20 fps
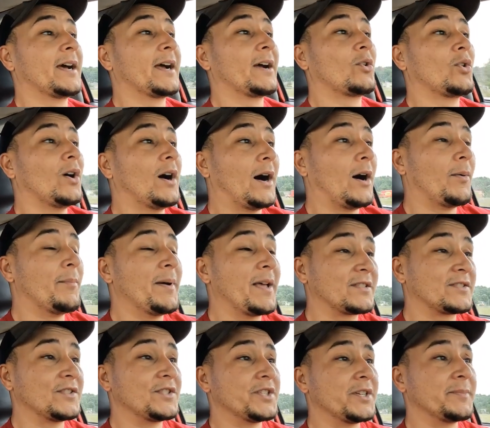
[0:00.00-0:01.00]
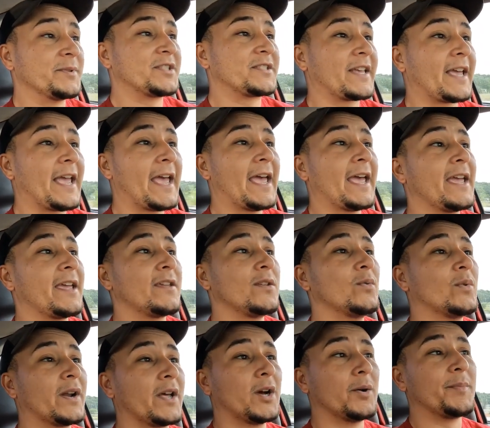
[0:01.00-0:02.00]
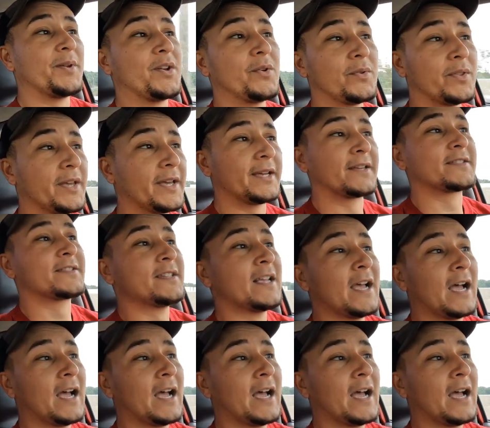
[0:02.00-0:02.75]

I'll message him and say, hey, you wanna help me do this?